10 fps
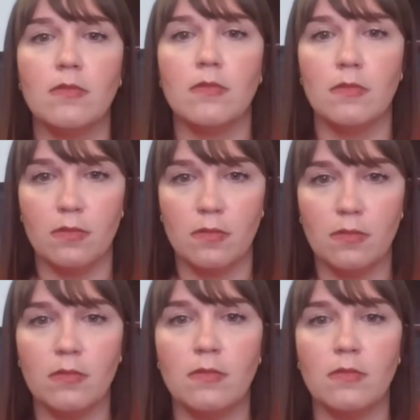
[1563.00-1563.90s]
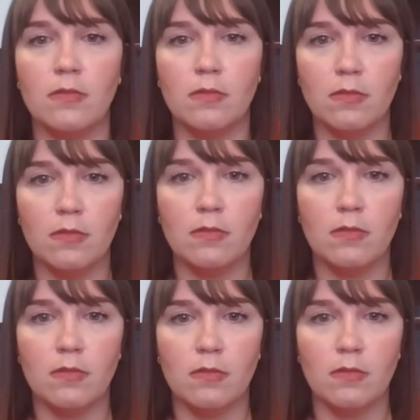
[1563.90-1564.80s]

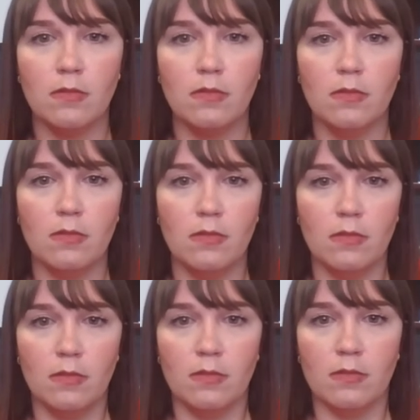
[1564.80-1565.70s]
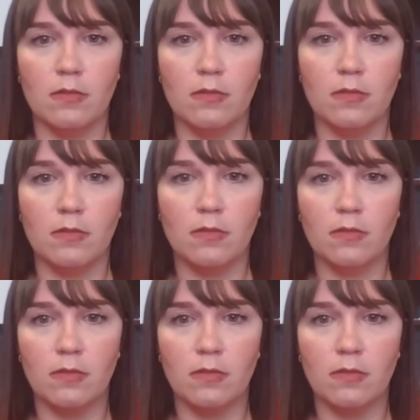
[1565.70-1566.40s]
[no speech]